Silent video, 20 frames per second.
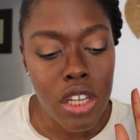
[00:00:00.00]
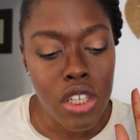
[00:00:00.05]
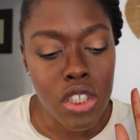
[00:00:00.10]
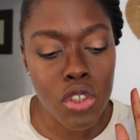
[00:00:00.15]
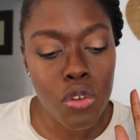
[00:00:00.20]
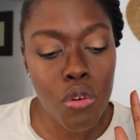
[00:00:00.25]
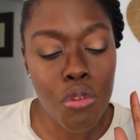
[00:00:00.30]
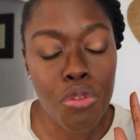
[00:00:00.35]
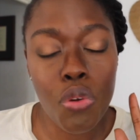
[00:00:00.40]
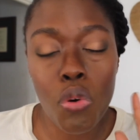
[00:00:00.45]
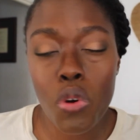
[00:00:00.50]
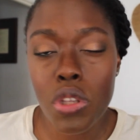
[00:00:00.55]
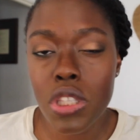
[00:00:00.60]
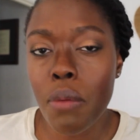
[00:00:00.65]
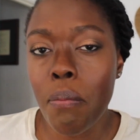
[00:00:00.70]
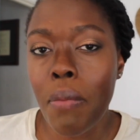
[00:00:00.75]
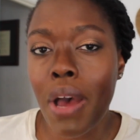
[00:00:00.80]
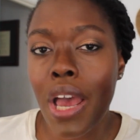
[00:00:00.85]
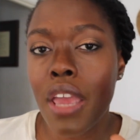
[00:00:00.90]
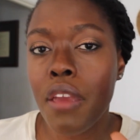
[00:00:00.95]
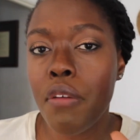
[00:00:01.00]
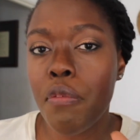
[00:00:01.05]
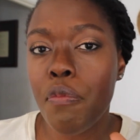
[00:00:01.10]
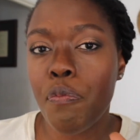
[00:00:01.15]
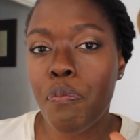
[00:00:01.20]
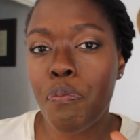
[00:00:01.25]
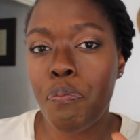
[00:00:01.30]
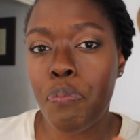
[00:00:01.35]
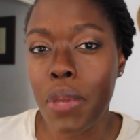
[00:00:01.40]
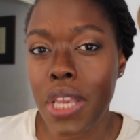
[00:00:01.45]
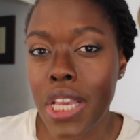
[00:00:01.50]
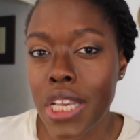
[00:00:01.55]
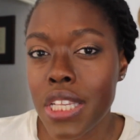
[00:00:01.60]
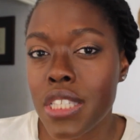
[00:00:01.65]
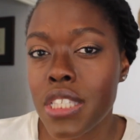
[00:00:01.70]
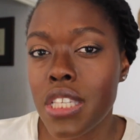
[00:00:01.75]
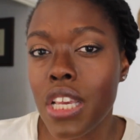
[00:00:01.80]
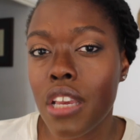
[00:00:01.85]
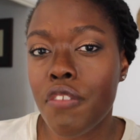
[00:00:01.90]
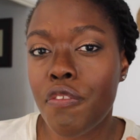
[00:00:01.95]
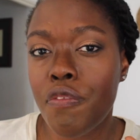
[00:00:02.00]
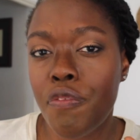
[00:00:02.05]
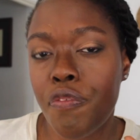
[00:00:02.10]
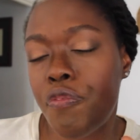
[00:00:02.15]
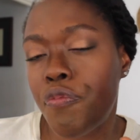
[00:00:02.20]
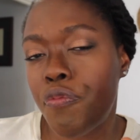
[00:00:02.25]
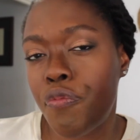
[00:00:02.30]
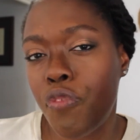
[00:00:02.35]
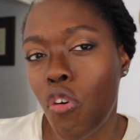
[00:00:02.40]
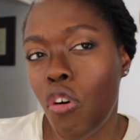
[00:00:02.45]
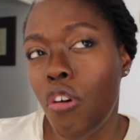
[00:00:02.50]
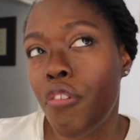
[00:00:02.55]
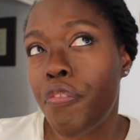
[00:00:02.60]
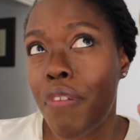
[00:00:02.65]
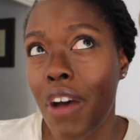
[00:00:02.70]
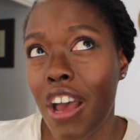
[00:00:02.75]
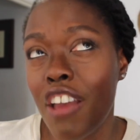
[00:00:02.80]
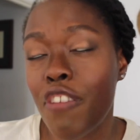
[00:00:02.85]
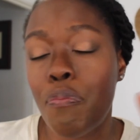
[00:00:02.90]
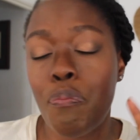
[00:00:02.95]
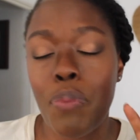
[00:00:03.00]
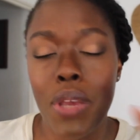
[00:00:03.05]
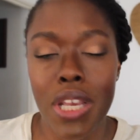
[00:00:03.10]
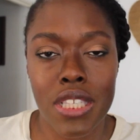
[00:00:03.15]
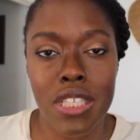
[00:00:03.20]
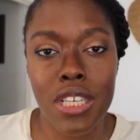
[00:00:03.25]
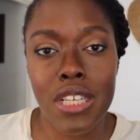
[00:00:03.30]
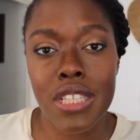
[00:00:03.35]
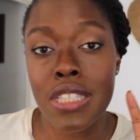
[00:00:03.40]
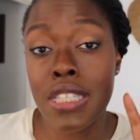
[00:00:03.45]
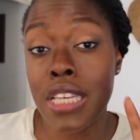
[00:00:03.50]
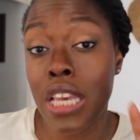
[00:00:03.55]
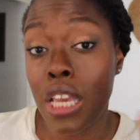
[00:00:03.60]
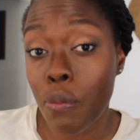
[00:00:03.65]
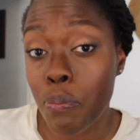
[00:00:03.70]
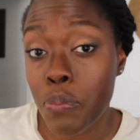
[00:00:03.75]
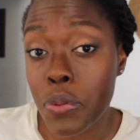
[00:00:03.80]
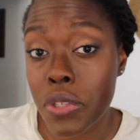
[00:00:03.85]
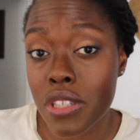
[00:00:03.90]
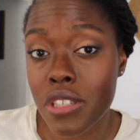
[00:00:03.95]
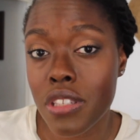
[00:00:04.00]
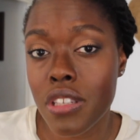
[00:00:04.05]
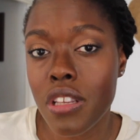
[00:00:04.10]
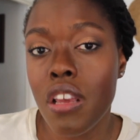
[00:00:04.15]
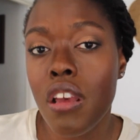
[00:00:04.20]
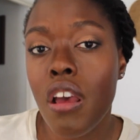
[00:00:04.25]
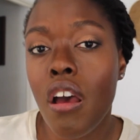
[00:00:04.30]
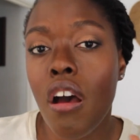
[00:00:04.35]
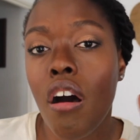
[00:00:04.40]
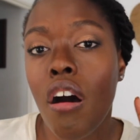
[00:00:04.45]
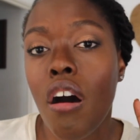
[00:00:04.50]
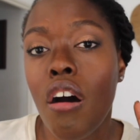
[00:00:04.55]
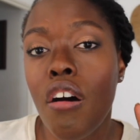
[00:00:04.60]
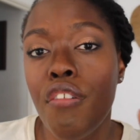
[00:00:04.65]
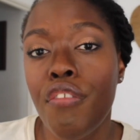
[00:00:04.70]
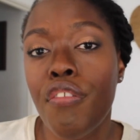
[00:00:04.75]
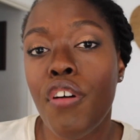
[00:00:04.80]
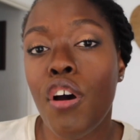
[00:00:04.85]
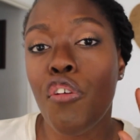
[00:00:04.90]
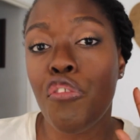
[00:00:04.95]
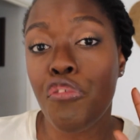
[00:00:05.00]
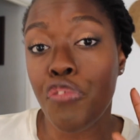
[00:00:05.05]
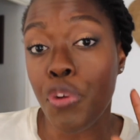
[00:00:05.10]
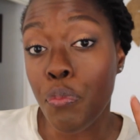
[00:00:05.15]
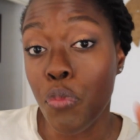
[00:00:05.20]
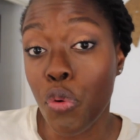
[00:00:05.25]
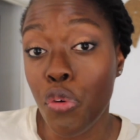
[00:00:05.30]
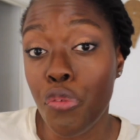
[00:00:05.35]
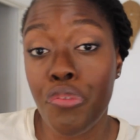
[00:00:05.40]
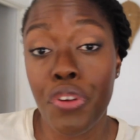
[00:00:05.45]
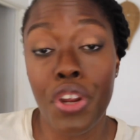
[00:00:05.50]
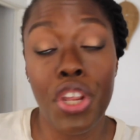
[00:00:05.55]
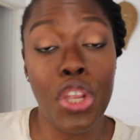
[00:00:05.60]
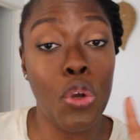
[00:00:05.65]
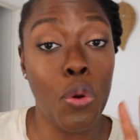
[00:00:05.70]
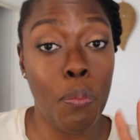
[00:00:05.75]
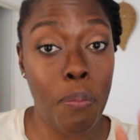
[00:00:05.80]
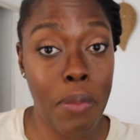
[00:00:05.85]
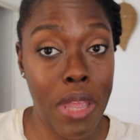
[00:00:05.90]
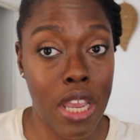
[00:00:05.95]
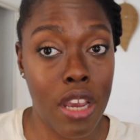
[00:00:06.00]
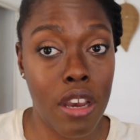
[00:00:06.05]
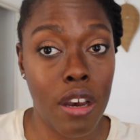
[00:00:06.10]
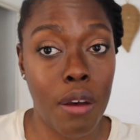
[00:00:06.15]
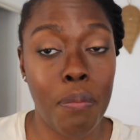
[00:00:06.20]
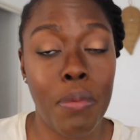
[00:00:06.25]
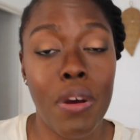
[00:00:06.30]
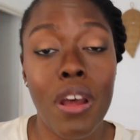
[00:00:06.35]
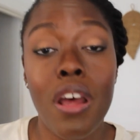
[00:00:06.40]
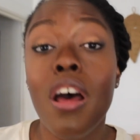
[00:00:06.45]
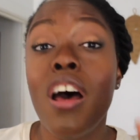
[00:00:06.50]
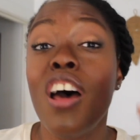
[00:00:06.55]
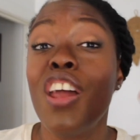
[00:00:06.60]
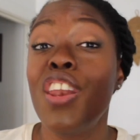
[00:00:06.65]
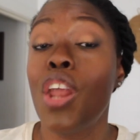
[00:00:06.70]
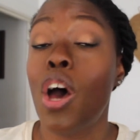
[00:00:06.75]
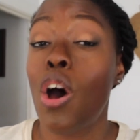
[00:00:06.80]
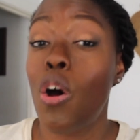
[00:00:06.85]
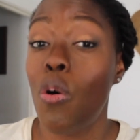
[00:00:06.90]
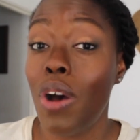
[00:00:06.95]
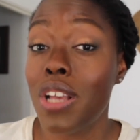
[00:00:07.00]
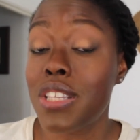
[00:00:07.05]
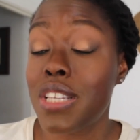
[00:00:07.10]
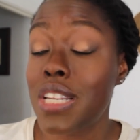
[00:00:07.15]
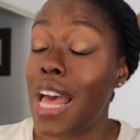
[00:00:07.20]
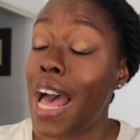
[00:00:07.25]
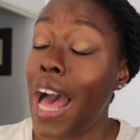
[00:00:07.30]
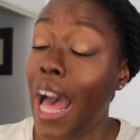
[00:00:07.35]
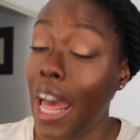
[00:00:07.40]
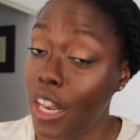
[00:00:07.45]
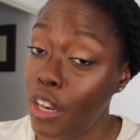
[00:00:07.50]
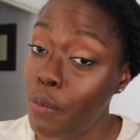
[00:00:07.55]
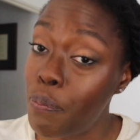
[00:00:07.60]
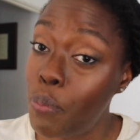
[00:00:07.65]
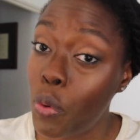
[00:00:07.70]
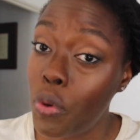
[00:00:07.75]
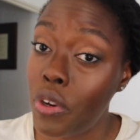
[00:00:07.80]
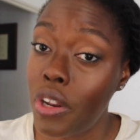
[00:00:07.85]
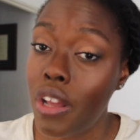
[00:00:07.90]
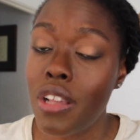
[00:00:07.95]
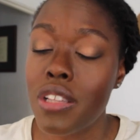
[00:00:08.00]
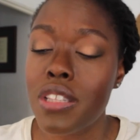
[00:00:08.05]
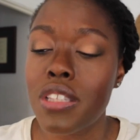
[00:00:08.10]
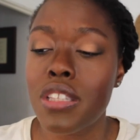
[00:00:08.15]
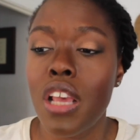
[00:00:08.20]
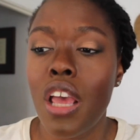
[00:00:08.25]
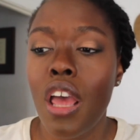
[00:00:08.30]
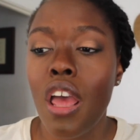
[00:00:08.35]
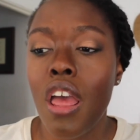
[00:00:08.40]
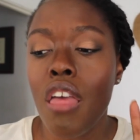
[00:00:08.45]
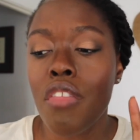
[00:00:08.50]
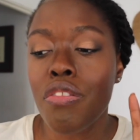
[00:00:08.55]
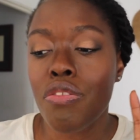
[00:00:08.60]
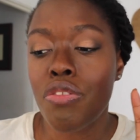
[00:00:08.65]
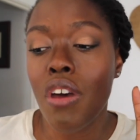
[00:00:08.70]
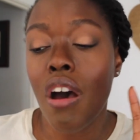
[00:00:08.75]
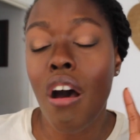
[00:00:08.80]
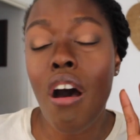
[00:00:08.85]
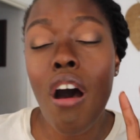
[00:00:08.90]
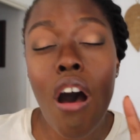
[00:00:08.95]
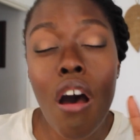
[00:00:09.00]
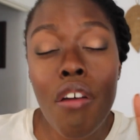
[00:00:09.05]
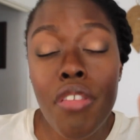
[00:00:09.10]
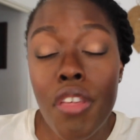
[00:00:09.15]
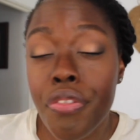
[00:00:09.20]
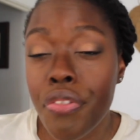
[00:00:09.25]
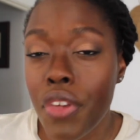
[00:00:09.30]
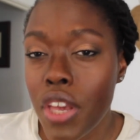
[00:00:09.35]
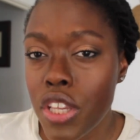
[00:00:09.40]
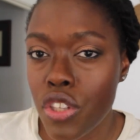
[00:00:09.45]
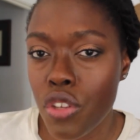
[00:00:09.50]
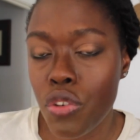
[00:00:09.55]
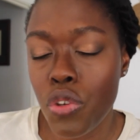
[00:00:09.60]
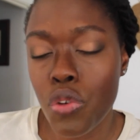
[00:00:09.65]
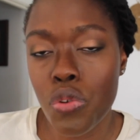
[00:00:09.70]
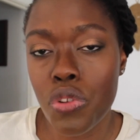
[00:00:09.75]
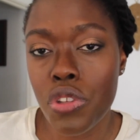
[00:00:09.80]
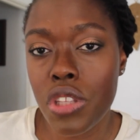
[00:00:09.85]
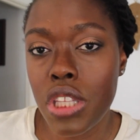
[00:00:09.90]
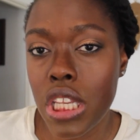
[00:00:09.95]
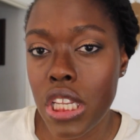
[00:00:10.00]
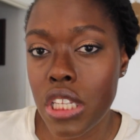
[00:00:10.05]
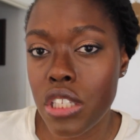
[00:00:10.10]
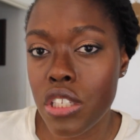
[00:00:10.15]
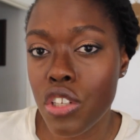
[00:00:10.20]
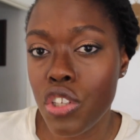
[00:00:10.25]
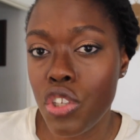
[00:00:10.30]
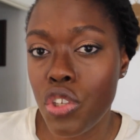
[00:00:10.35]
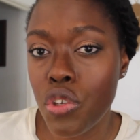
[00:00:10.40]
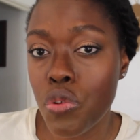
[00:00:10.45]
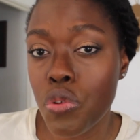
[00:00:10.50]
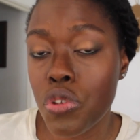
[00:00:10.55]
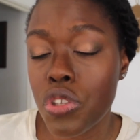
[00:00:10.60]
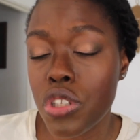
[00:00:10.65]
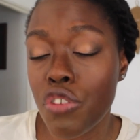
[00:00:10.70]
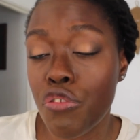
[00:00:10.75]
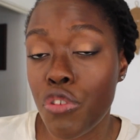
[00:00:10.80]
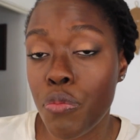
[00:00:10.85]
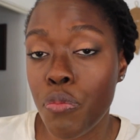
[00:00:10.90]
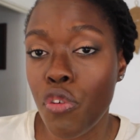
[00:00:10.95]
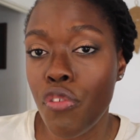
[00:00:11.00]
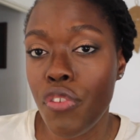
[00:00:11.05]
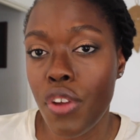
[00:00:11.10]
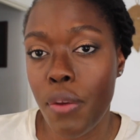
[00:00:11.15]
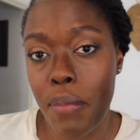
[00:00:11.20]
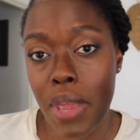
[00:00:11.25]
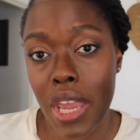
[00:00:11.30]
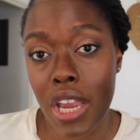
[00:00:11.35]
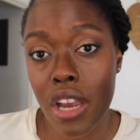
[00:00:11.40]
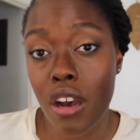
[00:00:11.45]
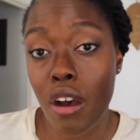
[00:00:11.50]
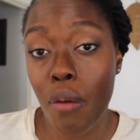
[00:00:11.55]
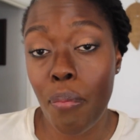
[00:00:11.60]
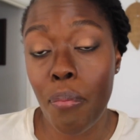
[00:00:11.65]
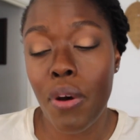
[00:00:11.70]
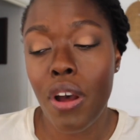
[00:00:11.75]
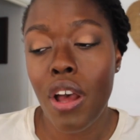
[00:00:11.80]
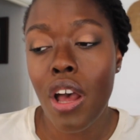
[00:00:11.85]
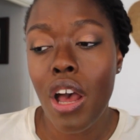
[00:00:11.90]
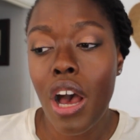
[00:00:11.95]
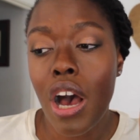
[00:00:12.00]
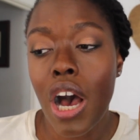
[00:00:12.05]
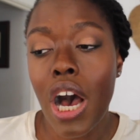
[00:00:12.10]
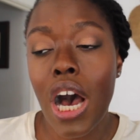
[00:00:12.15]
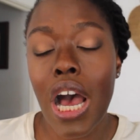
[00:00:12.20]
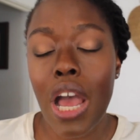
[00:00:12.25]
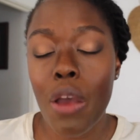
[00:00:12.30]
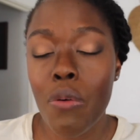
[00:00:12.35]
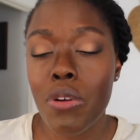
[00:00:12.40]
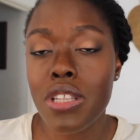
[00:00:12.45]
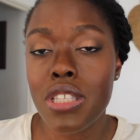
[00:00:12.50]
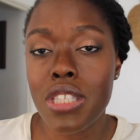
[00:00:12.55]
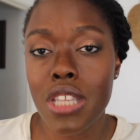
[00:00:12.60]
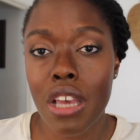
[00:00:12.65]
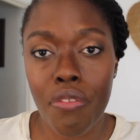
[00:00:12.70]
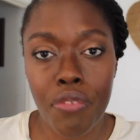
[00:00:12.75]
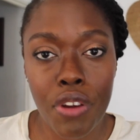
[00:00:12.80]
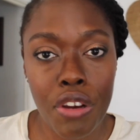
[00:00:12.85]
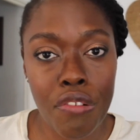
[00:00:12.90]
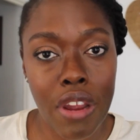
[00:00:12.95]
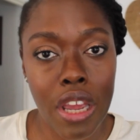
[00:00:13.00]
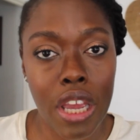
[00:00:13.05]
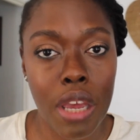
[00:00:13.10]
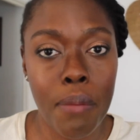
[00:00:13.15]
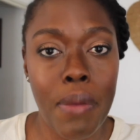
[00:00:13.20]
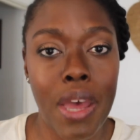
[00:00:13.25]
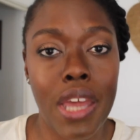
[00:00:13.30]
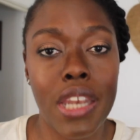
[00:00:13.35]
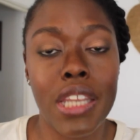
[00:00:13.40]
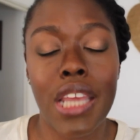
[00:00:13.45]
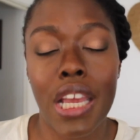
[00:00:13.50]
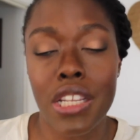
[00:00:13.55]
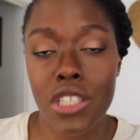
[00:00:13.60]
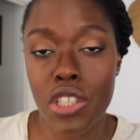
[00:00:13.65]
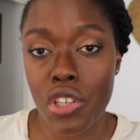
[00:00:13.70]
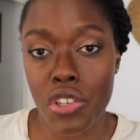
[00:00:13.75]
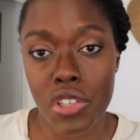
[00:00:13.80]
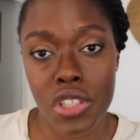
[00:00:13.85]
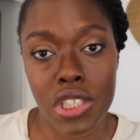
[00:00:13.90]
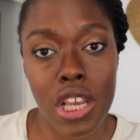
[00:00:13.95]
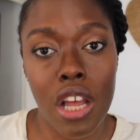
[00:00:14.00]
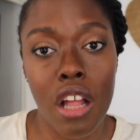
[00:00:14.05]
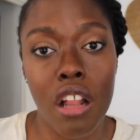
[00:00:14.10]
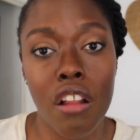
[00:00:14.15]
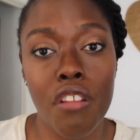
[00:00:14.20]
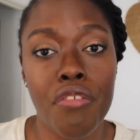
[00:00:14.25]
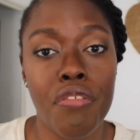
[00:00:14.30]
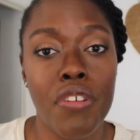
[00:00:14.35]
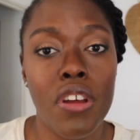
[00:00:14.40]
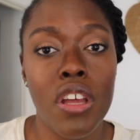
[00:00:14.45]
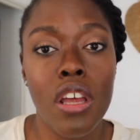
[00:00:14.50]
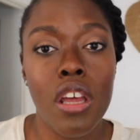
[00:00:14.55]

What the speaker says: So those are my 4 or 5 basic tips of removing your makeup. Now, as an added bonus, the other things you need to use to remove your makeup, I would definitely recommend getting yourself